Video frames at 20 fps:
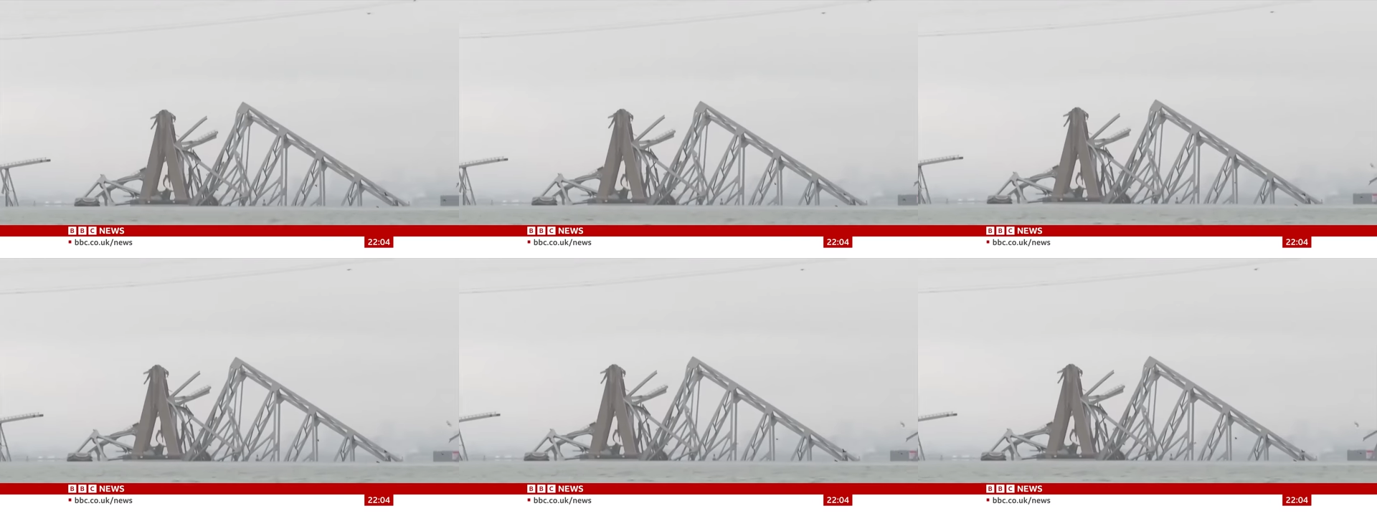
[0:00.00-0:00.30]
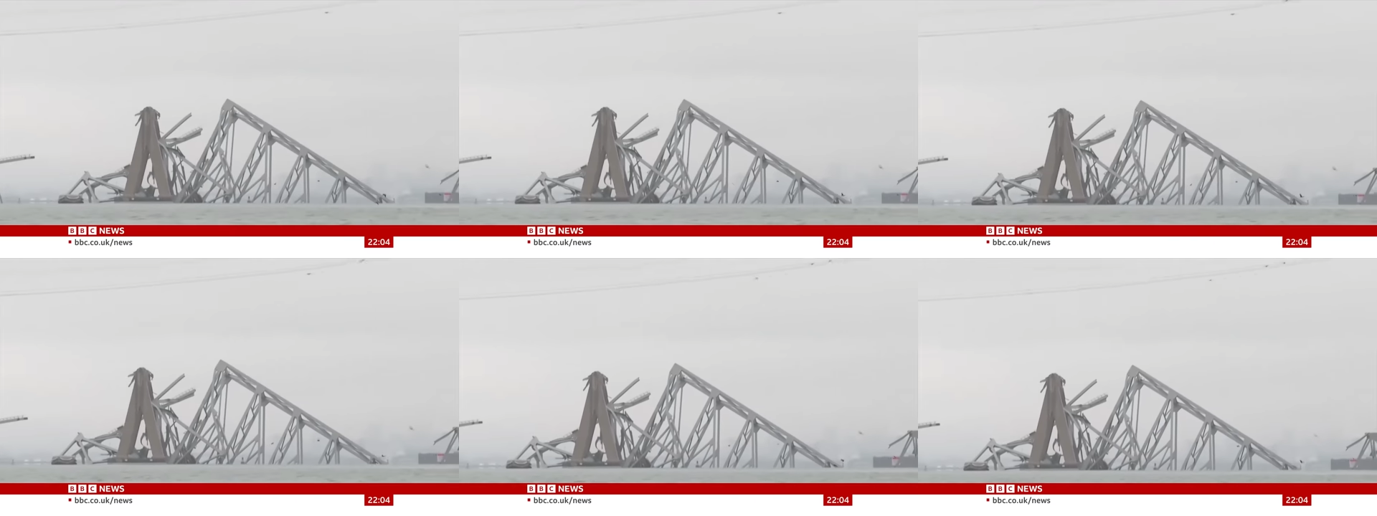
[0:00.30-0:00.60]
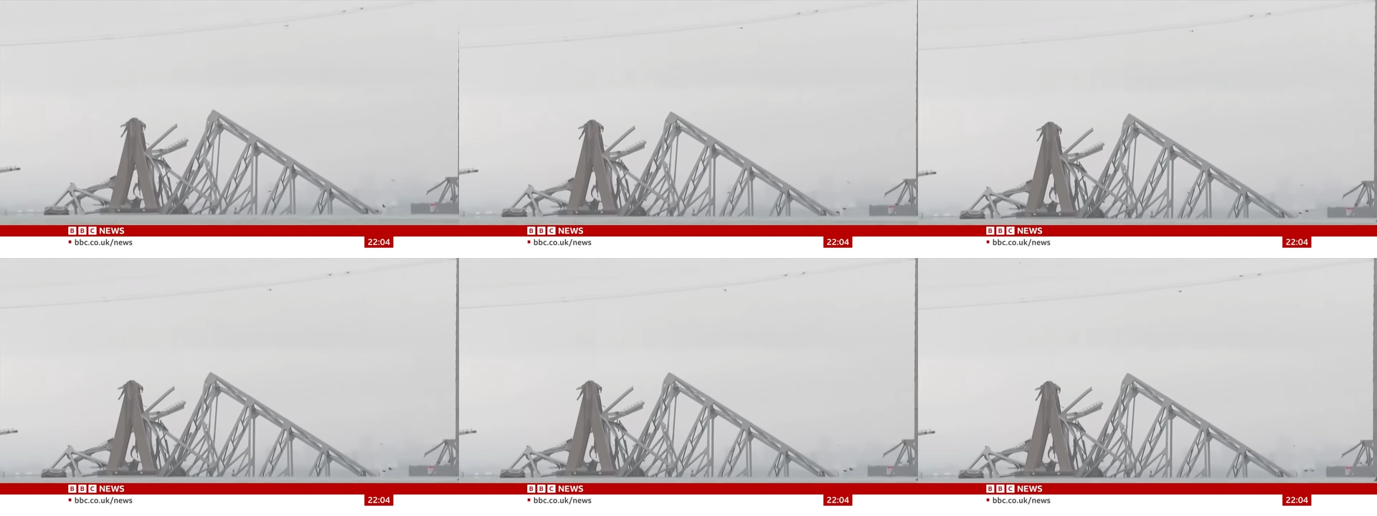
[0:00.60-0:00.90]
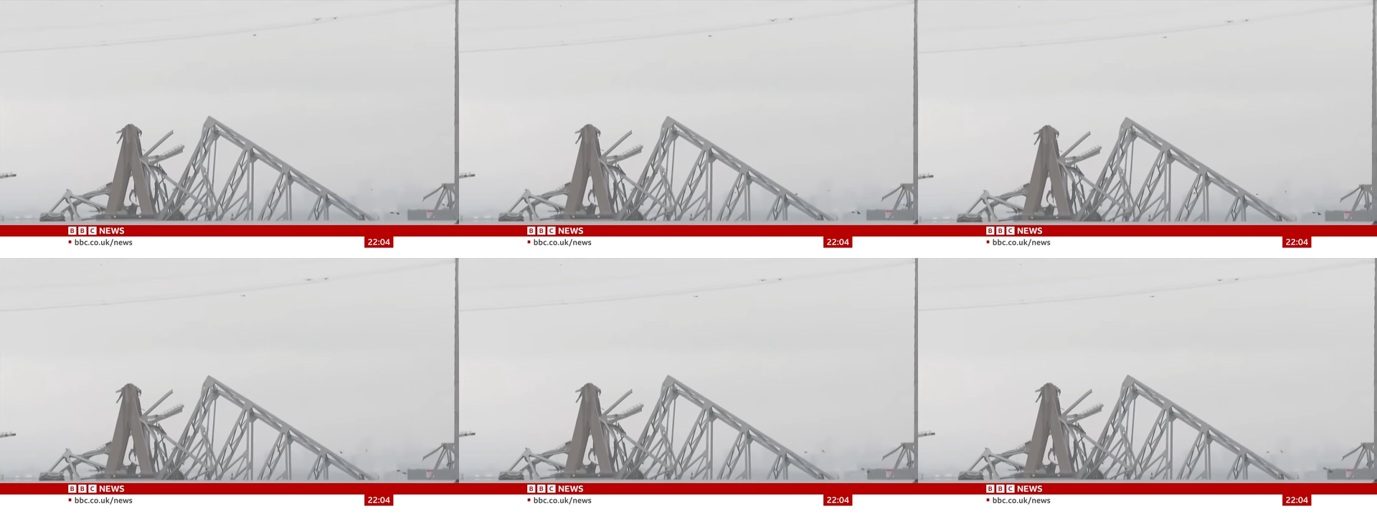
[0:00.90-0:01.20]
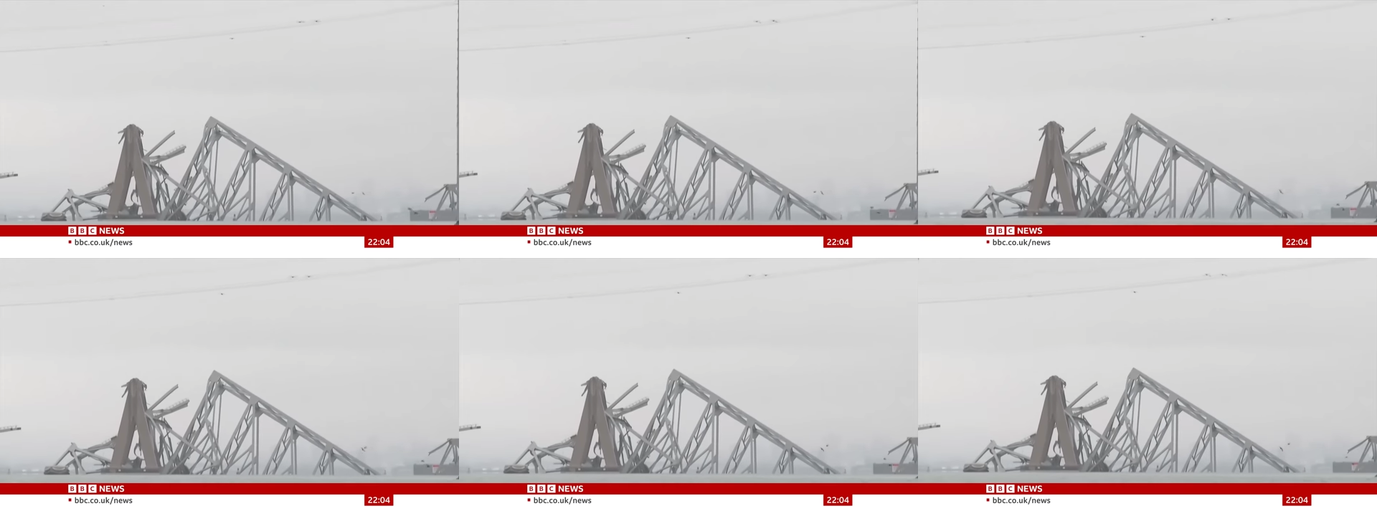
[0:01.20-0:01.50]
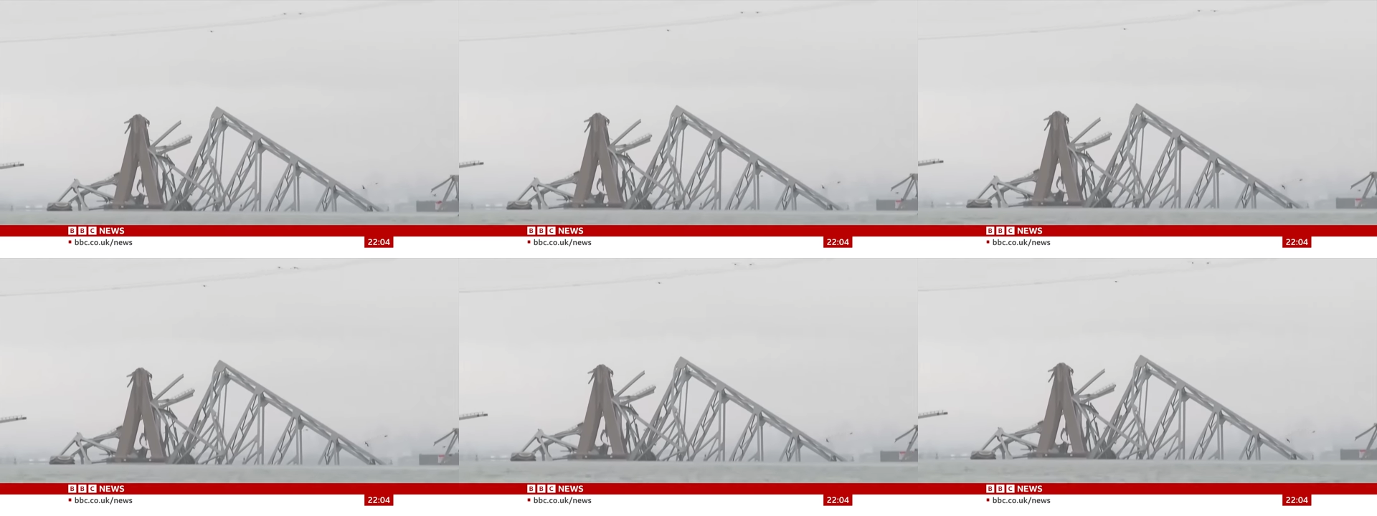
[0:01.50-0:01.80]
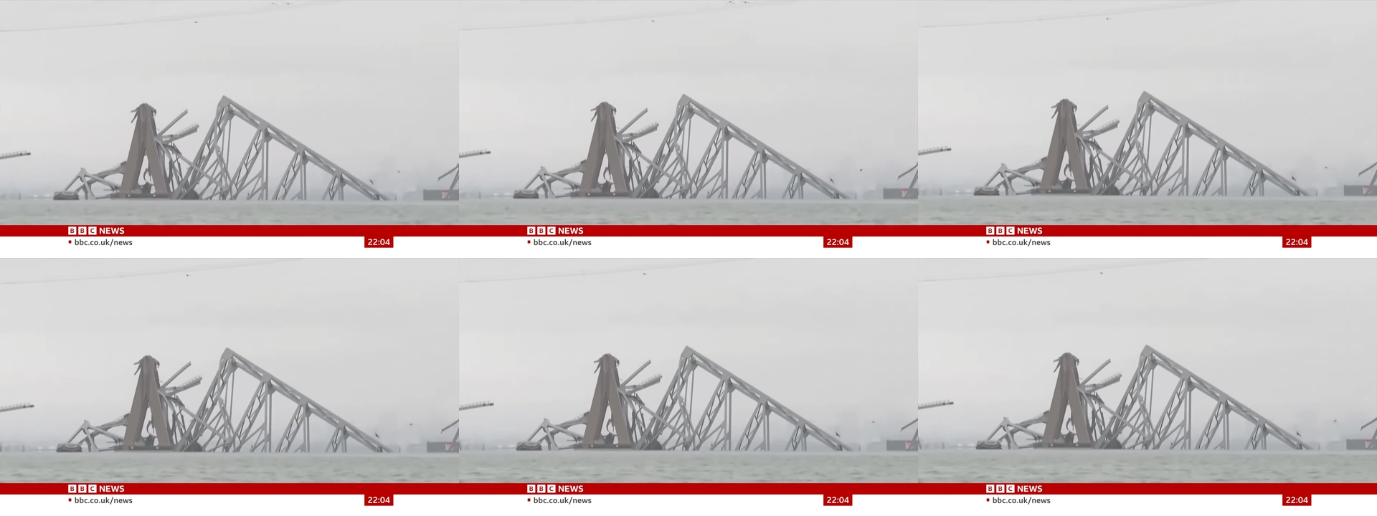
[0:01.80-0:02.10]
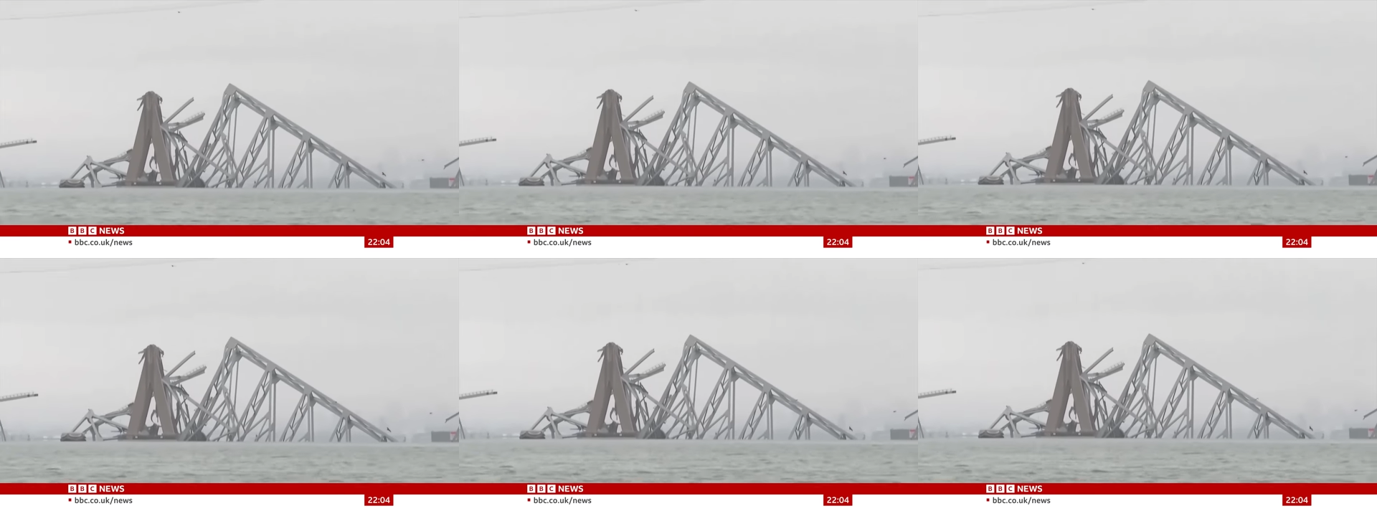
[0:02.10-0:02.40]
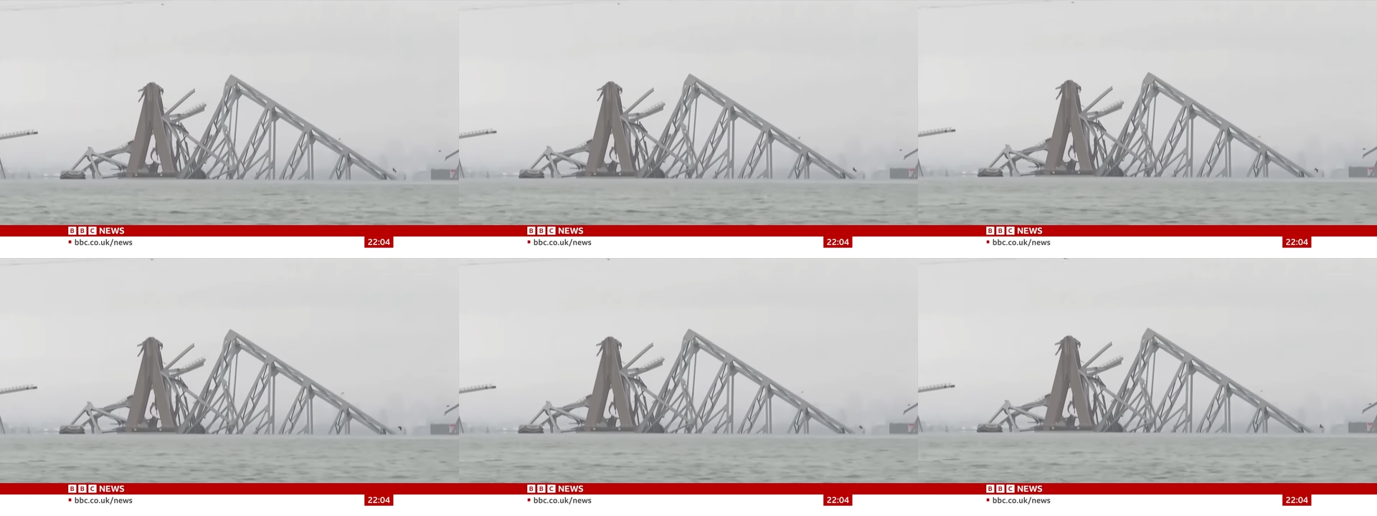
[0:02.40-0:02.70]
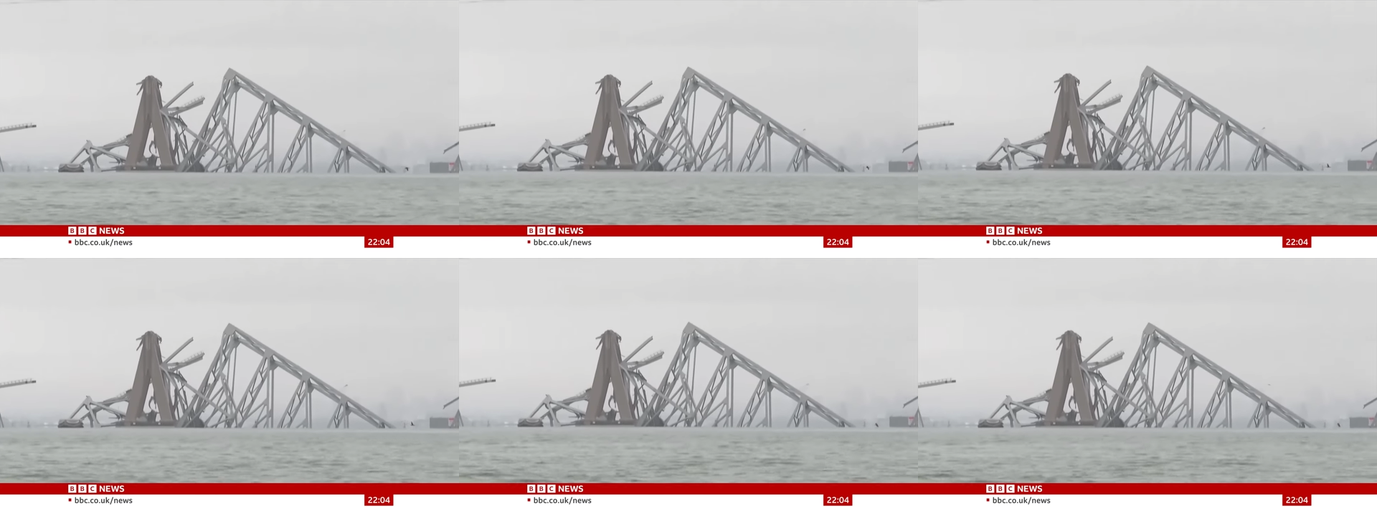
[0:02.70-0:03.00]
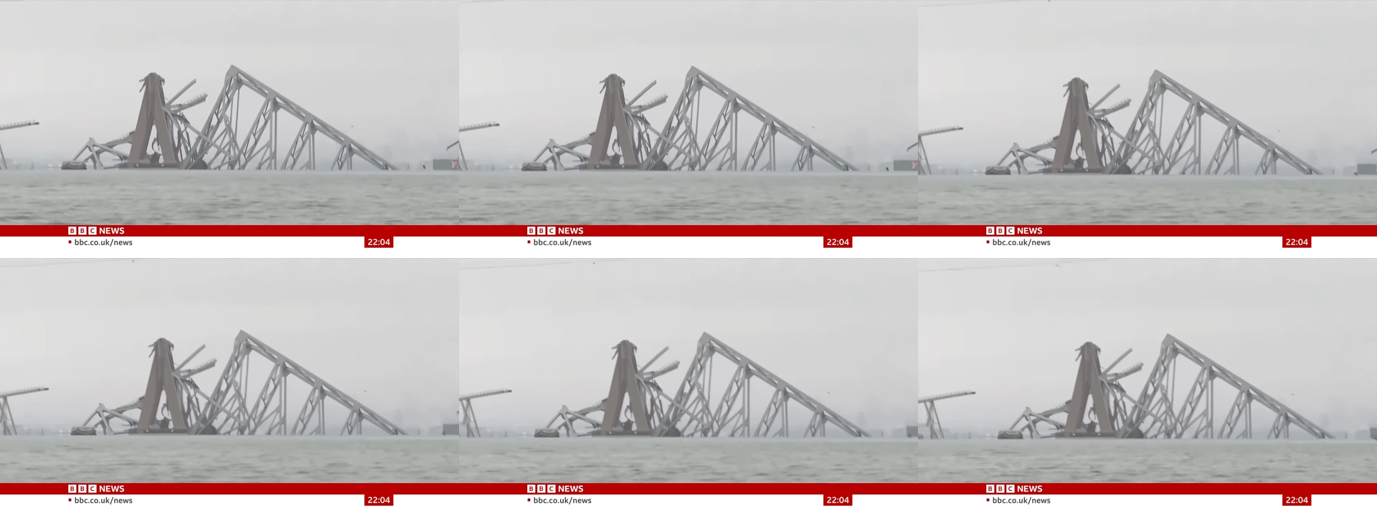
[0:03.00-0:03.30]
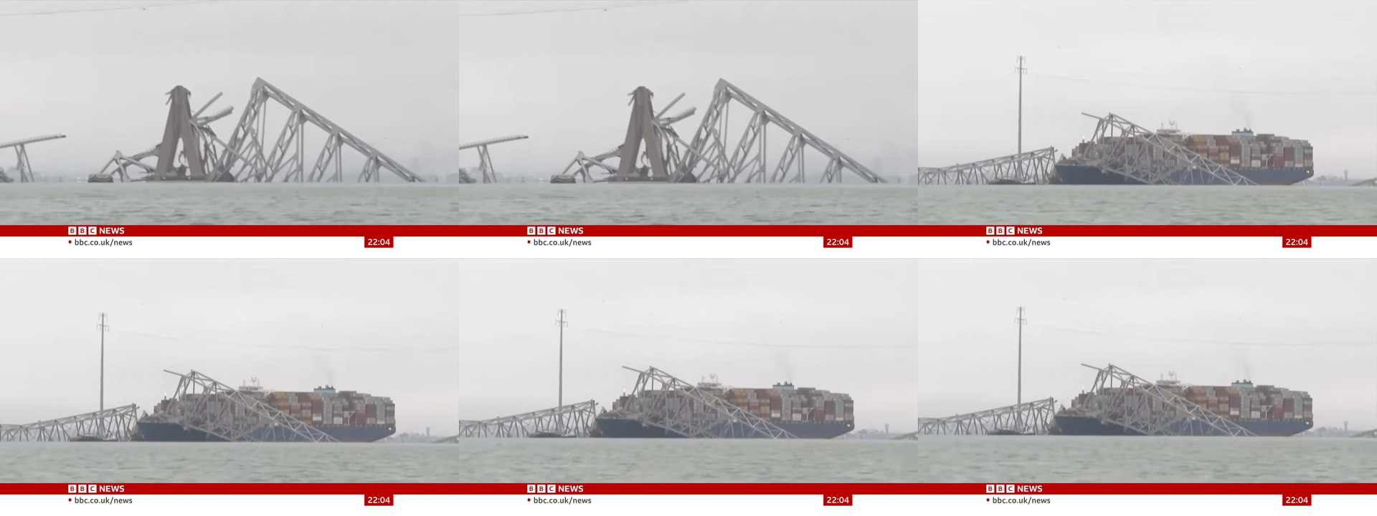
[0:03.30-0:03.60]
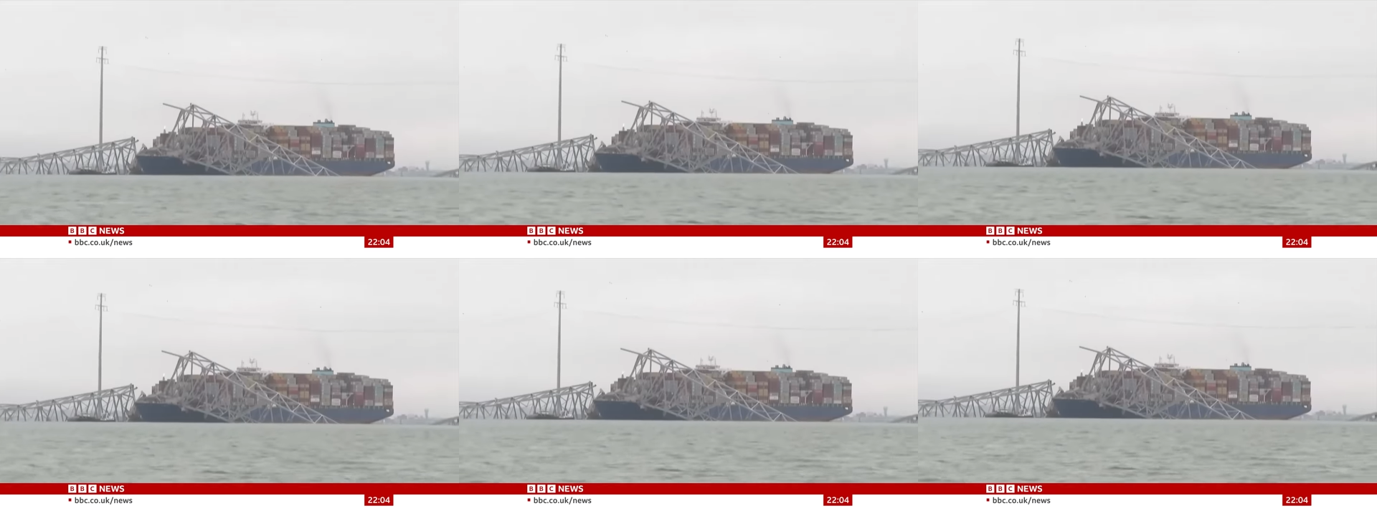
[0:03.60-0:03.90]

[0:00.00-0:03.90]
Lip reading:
Nobody's mouth can be seen.